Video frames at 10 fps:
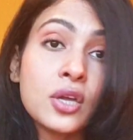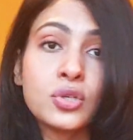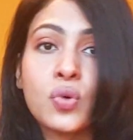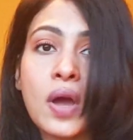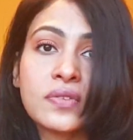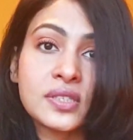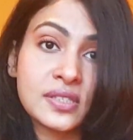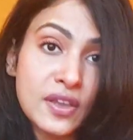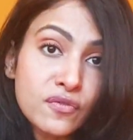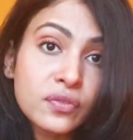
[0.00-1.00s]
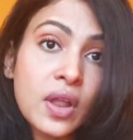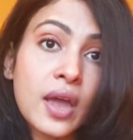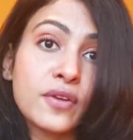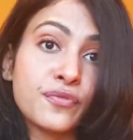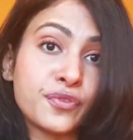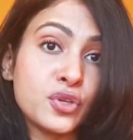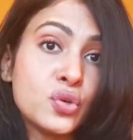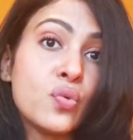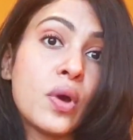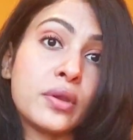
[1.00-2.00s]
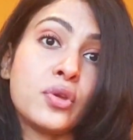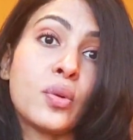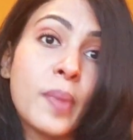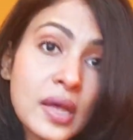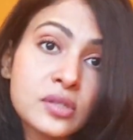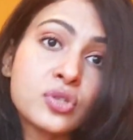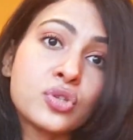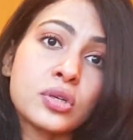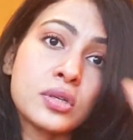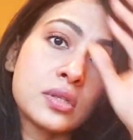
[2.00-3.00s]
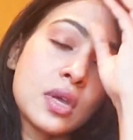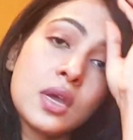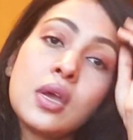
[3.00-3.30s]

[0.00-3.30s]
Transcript: to have a safe flight for you and your passengers.